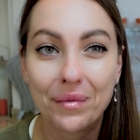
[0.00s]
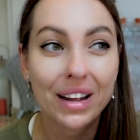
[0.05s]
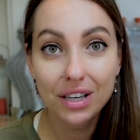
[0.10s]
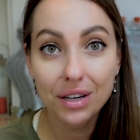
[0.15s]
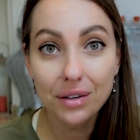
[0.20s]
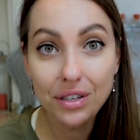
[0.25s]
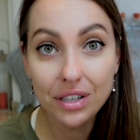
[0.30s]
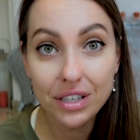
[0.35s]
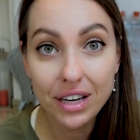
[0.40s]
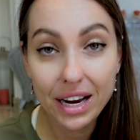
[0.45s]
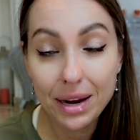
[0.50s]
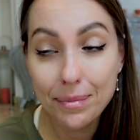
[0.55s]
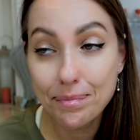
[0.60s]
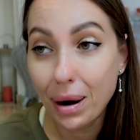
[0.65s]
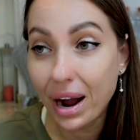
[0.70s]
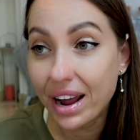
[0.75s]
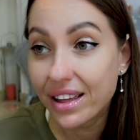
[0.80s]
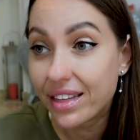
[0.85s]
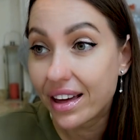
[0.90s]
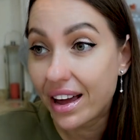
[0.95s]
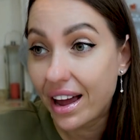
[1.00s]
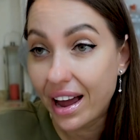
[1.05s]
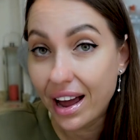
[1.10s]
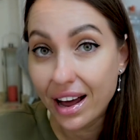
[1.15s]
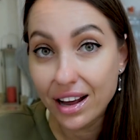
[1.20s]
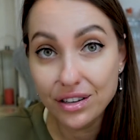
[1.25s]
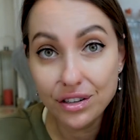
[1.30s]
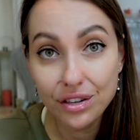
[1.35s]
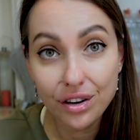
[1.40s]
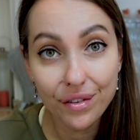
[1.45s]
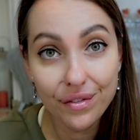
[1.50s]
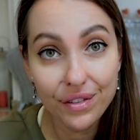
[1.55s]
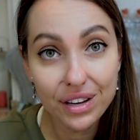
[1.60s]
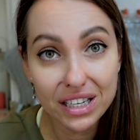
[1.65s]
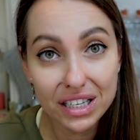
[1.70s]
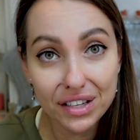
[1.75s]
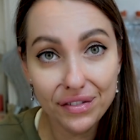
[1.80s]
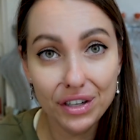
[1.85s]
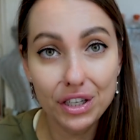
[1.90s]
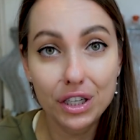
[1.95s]
So today, by the end of
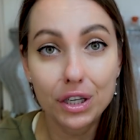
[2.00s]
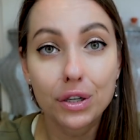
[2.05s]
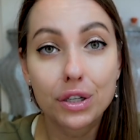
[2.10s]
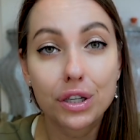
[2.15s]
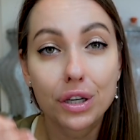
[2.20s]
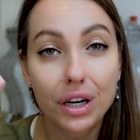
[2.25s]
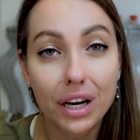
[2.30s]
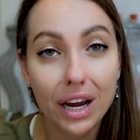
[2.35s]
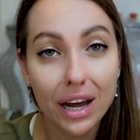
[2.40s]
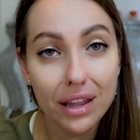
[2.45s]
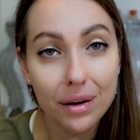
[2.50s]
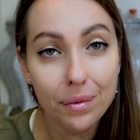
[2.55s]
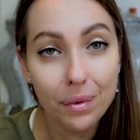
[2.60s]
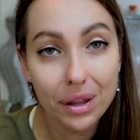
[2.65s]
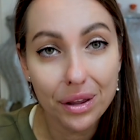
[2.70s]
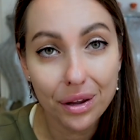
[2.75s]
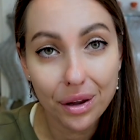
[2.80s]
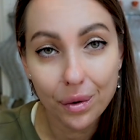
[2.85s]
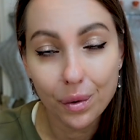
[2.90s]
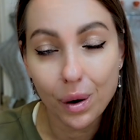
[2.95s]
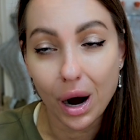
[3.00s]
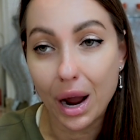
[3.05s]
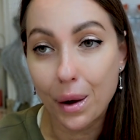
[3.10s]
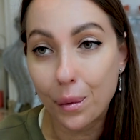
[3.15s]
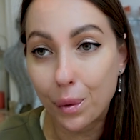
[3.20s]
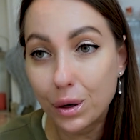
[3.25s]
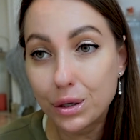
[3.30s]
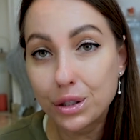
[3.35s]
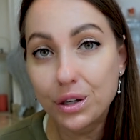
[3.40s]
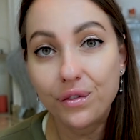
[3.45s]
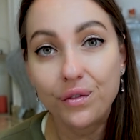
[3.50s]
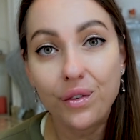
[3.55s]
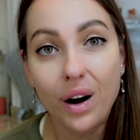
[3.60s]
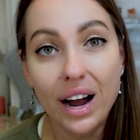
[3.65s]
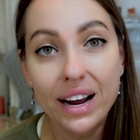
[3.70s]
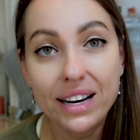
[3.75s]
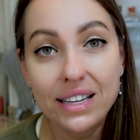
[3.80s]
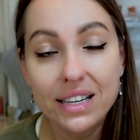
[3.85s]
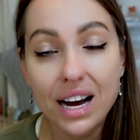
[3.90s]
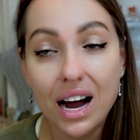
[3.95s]
this video, together with you, I want to
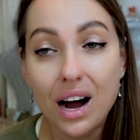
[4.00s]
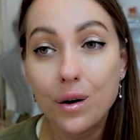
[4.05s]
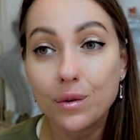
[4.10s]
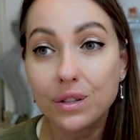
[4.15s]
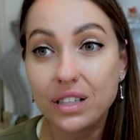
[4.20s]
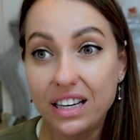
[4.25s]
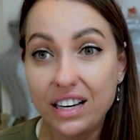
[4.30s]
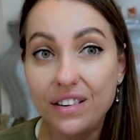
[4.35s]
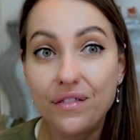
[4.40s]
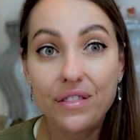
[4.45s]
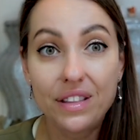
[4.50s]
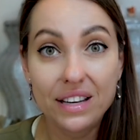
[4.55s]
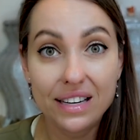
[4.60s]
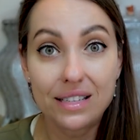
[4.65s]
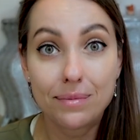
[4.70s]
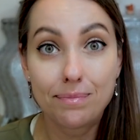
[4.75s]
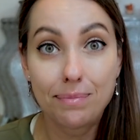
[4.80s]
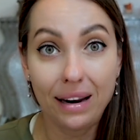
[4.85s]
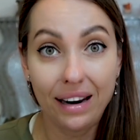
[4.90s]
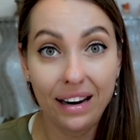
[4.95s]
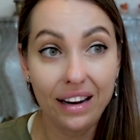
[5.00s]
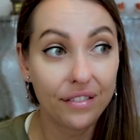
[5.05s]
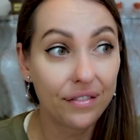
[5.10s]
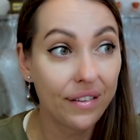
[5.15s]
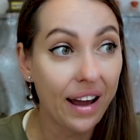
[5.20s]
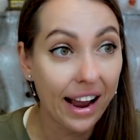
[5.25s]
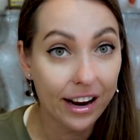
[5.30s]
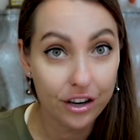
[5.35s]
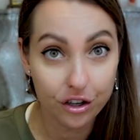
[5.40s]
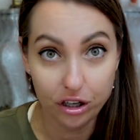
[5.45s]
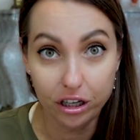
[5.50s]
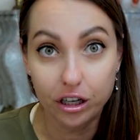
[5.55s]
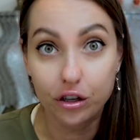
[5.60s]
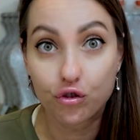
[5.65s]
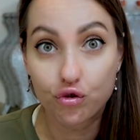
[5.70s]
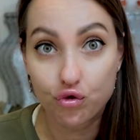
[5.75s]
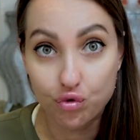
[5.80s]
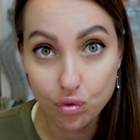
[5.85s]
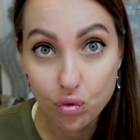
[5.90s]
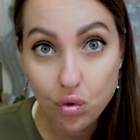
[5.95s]
find out if this belief actually
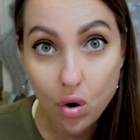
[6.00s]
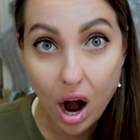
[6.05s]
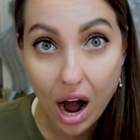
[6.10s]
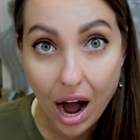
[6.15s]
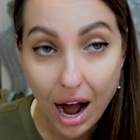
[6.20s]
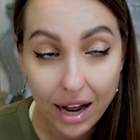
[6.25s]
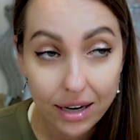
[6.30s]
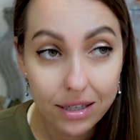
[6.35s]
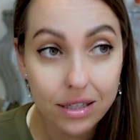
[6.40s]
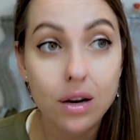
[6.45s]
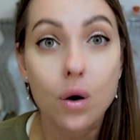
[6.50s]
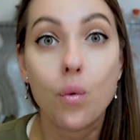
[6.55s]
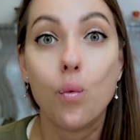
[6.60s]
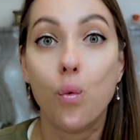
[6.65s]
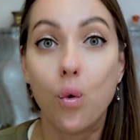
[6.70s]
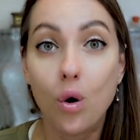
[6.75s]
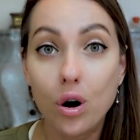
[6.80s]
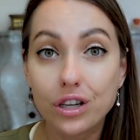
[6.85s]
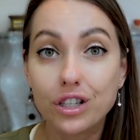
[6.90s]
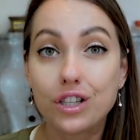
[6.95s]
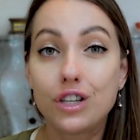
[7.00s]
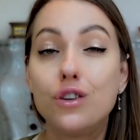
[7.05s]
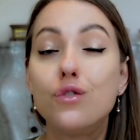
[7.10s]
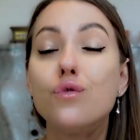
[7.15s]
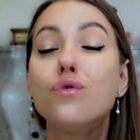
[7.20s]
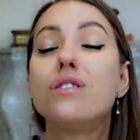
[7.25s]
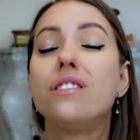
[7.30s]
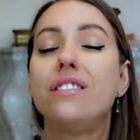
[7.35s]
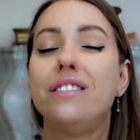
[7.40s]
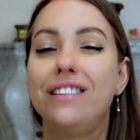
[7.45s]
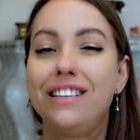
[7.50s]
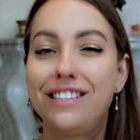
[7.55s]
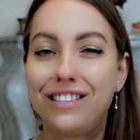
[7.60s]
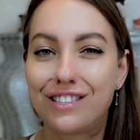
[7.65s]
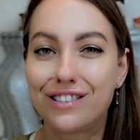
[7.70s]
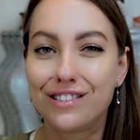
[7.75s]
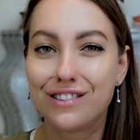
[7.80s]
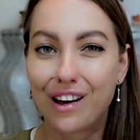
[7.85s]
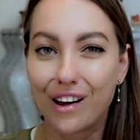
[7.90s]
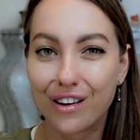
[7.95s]
true and what you need
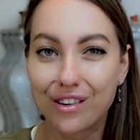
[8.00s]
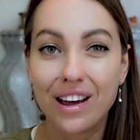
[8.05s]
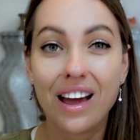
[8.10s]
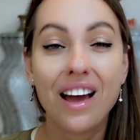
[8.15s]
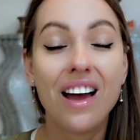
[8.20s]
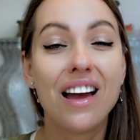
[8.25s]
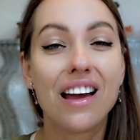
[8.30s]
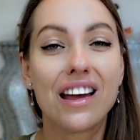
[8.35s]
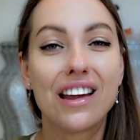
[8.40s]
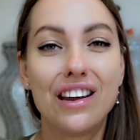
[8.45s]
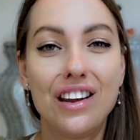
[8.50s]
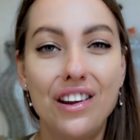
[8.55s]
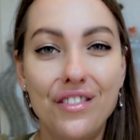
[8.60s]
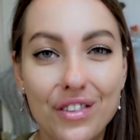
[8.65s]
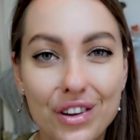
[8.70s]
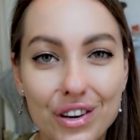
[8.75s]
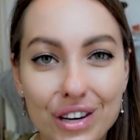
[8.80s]
to know if you